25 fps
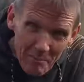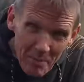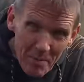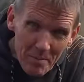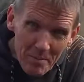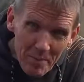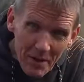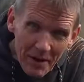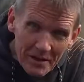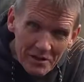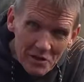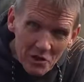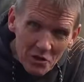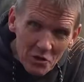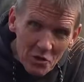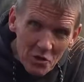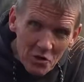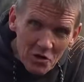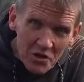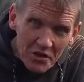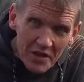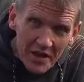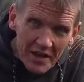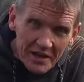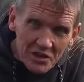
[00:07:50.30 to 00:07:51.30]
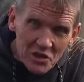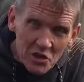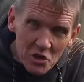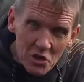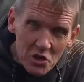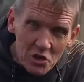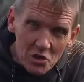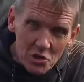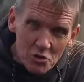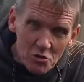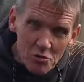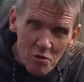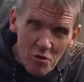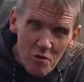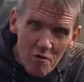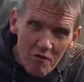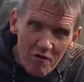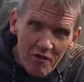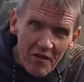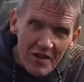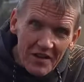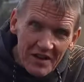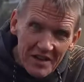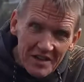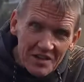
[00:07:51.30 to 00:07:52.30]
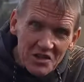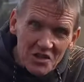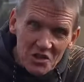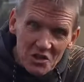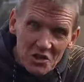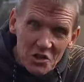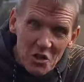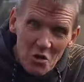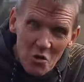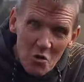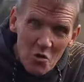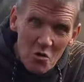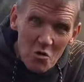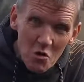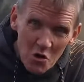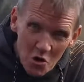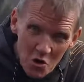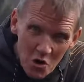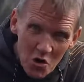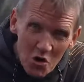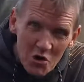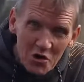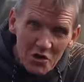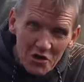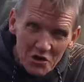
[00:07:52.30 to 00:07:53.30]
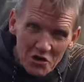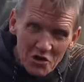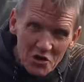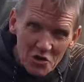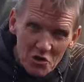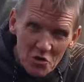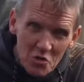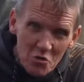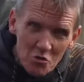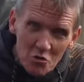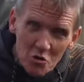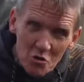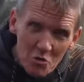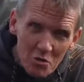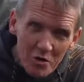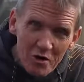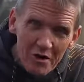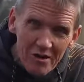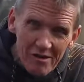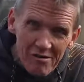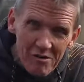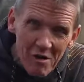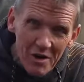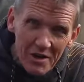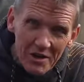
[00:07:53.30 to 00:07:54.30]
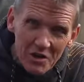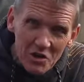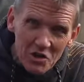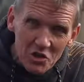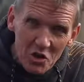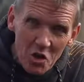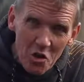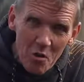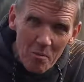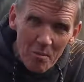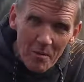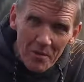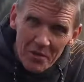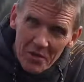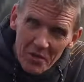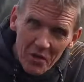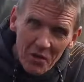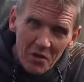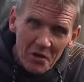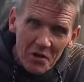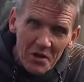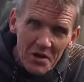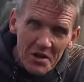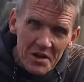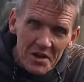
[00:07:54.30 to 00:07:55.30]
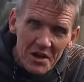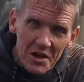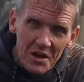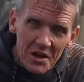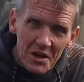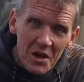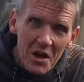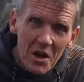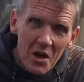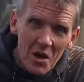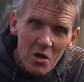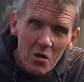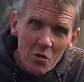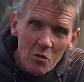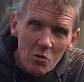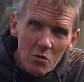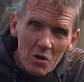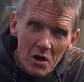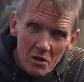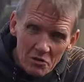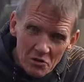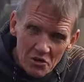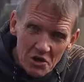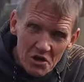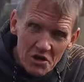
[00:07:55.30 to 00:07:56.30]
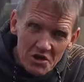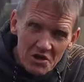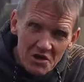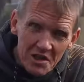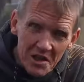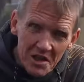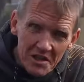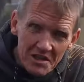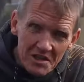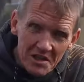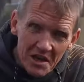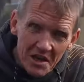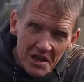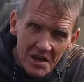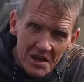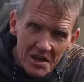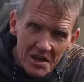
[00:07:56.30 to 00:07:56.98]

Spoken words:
been back to look at that church roof, and it's still good, it's still doing a great job and not leaking all those years later.